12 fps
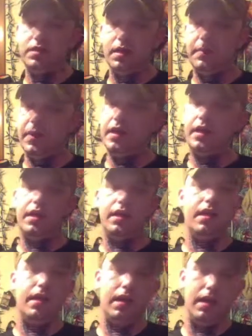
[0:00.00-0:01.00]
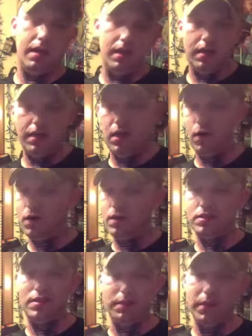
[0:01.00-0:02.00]
somebody and
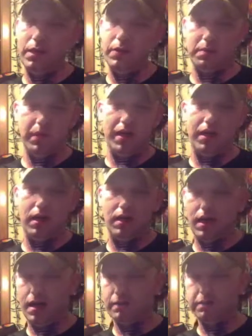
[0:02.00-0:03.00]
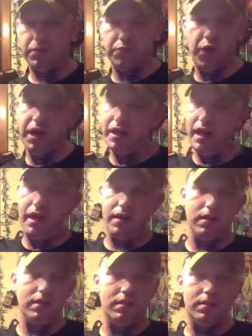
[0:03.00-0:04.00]
hurt somebody with my gun. I pray to God
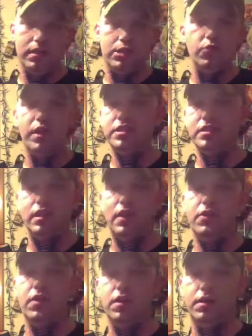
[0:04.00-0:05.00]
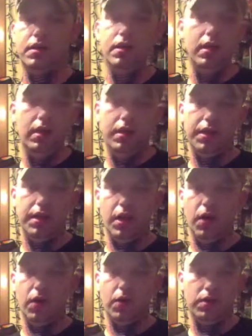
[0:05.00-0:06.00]
that situation never
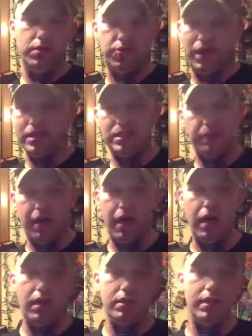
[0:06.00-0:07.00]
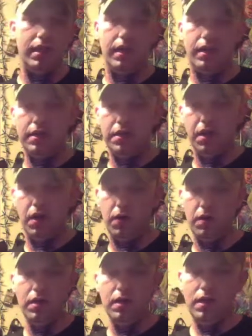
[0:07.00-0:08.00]
transpires, and
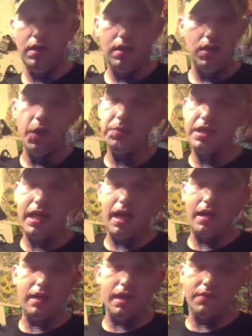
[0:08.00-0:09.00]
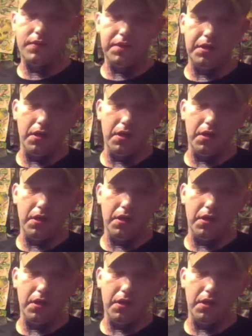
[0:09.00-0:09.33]
hope to God it never